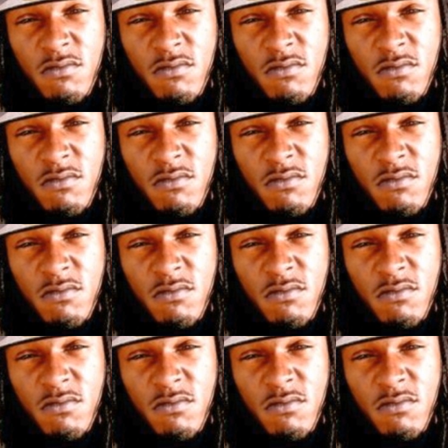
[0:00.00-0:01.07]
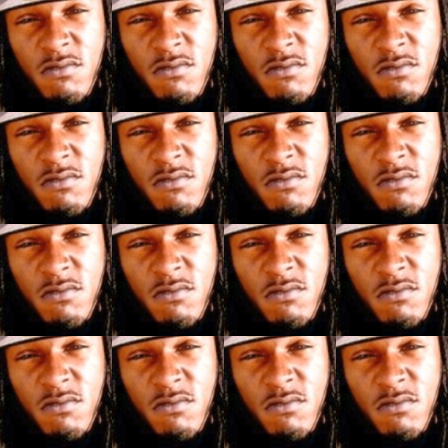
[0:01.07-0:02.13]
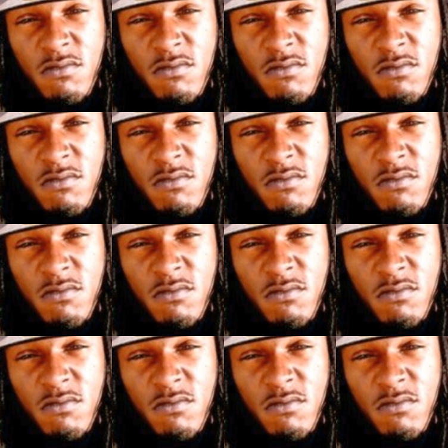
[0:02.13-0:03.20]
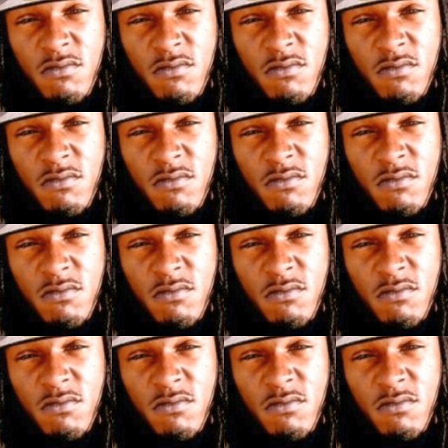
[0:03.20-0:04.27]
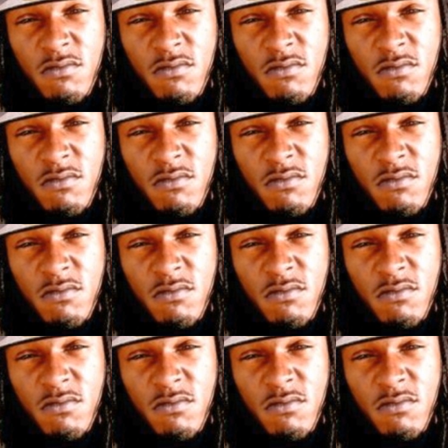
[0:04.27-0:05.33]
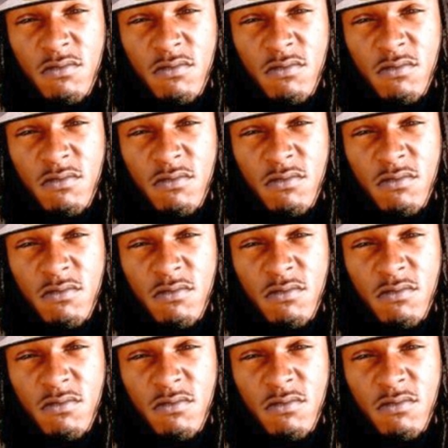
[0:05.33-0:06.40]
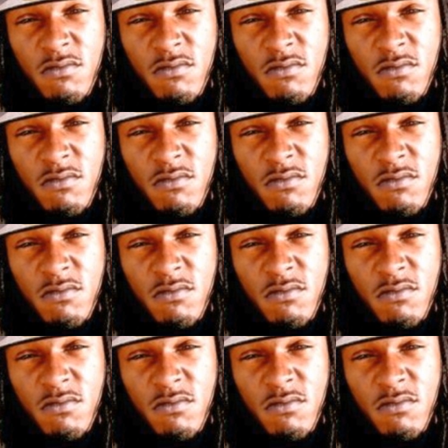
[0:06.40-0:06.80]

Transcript: The face doesn't move, so there is nothing to read.